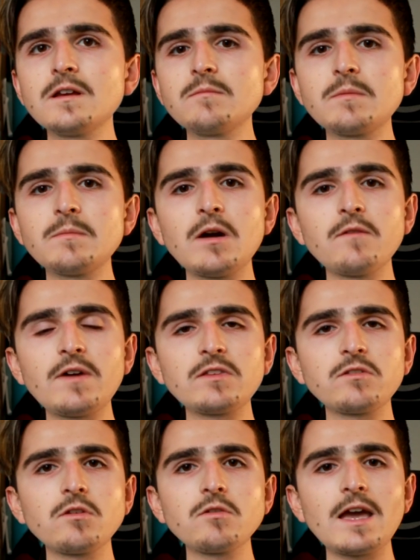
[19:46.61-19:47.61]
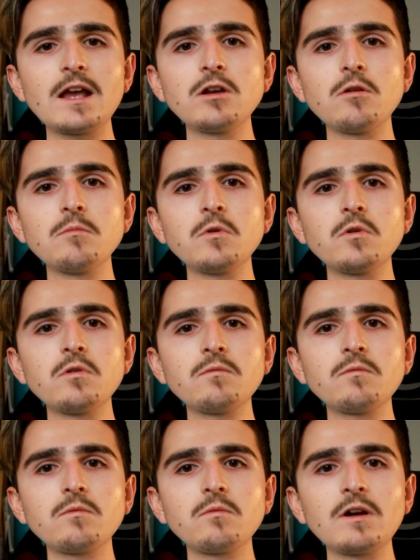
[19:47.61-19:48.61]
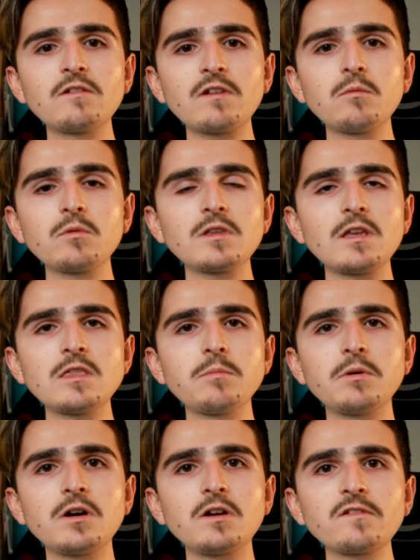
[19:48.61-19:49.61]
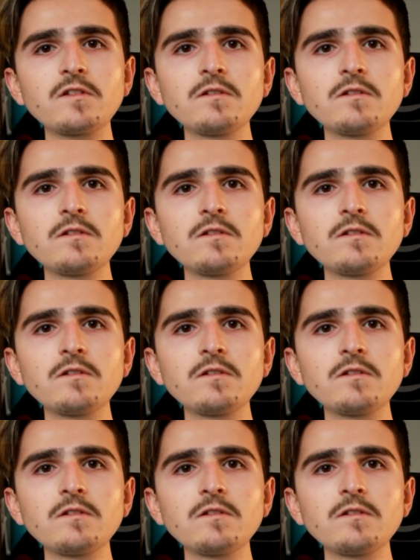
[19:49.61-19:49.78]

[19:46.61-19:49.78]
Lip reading: Been motivated to do that a lot more, whereas I wouldn't in the past.